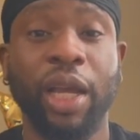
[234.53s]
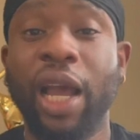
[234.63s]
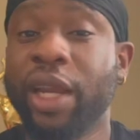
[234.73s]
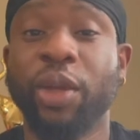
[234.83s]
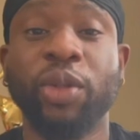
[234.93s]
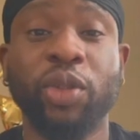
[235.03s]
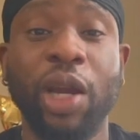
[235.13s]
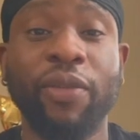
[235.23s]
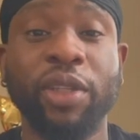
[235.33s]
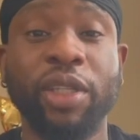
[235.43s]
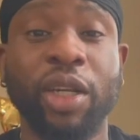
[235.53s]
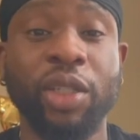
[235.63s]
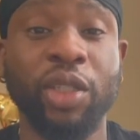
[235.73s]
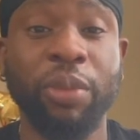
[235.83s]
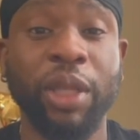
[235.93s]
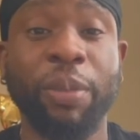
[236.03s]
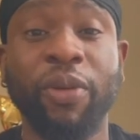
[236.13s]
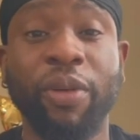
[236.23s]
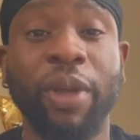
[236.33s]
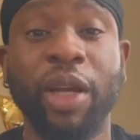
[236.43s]
And you travel to these countries to meet the people
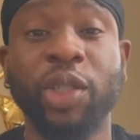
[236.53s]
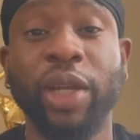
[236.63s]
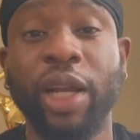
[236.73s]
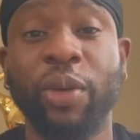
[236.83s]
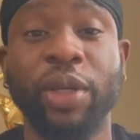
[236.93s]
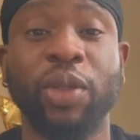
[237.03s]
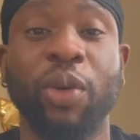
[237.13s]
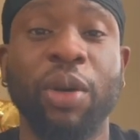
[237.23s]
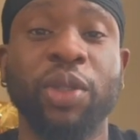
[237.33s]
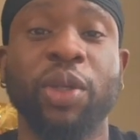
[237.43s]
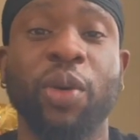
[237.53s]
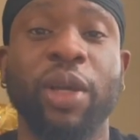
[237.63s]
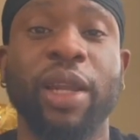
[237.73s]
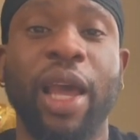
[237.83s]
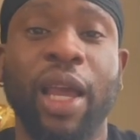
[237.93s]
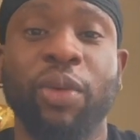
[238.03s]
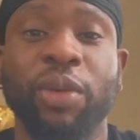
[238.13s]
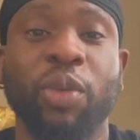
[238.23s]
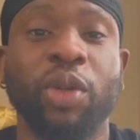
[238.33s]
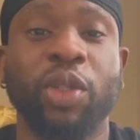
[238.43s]
from the country anyway, so why would you go and hang out with
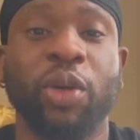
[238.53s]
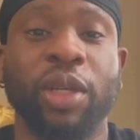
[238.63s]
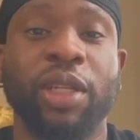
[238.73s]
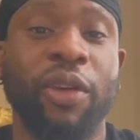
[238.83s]
more tourists?